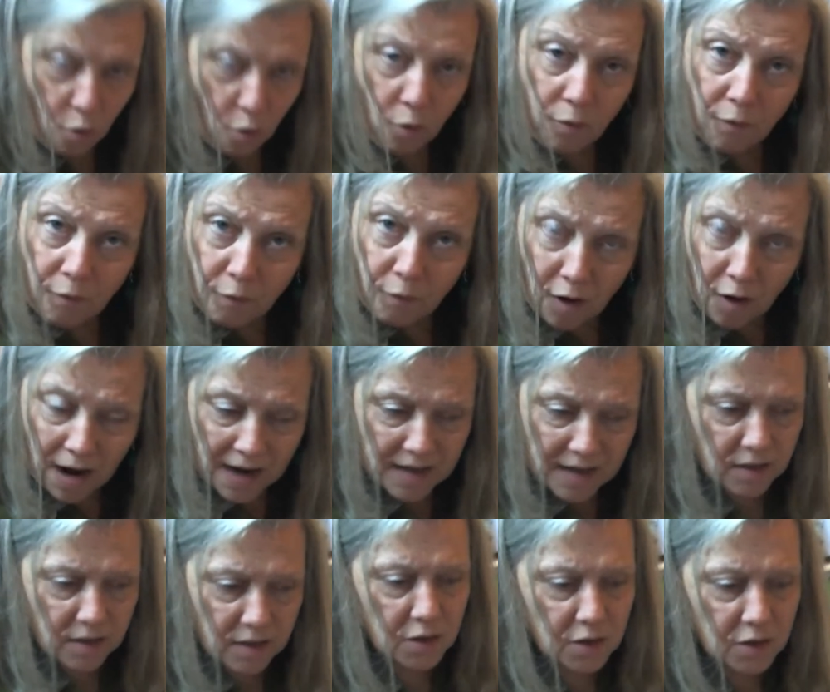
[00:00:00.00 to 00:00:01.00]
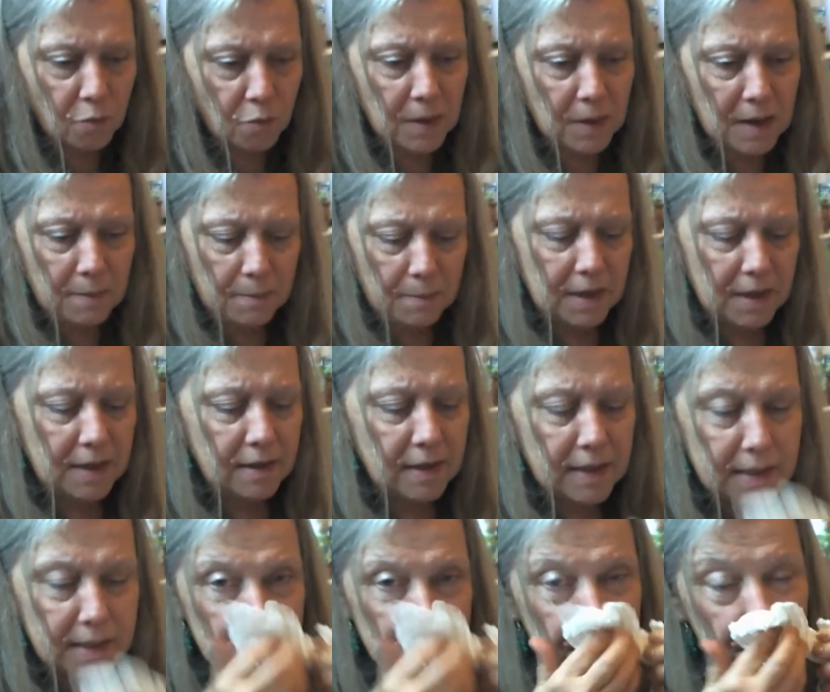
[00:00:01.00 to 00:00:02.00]
or friends or people in
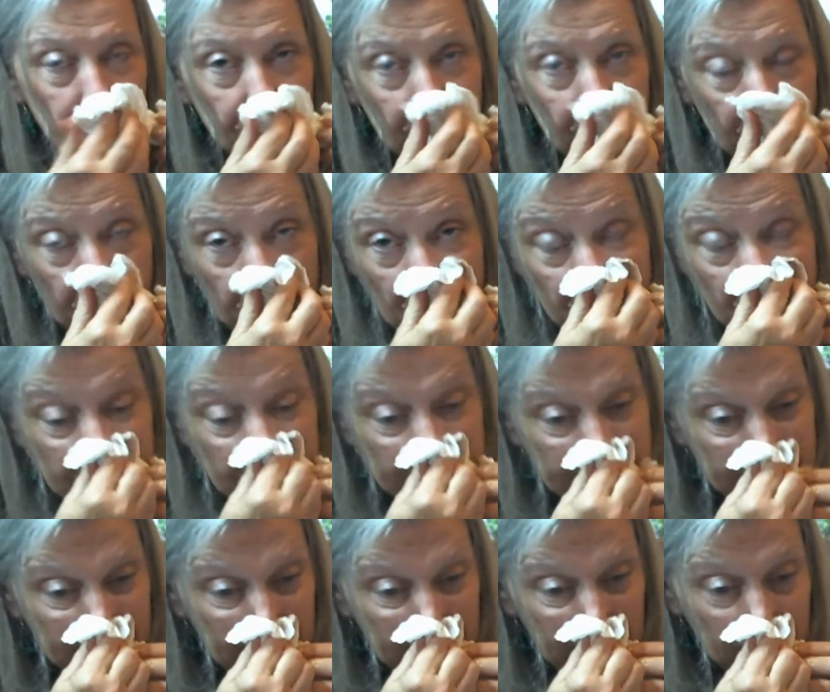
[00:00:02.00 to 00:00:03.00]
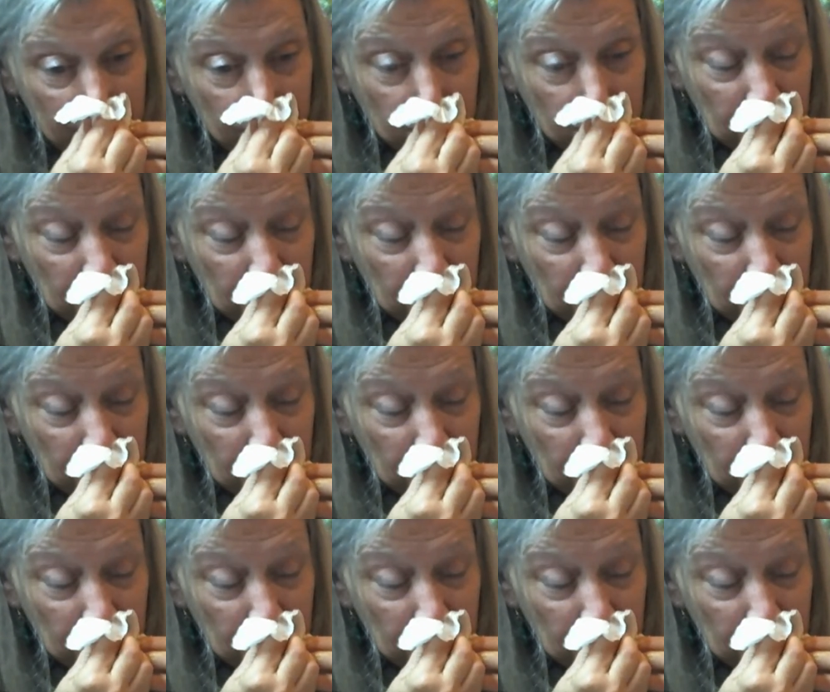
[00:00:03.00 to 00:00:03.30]
this community.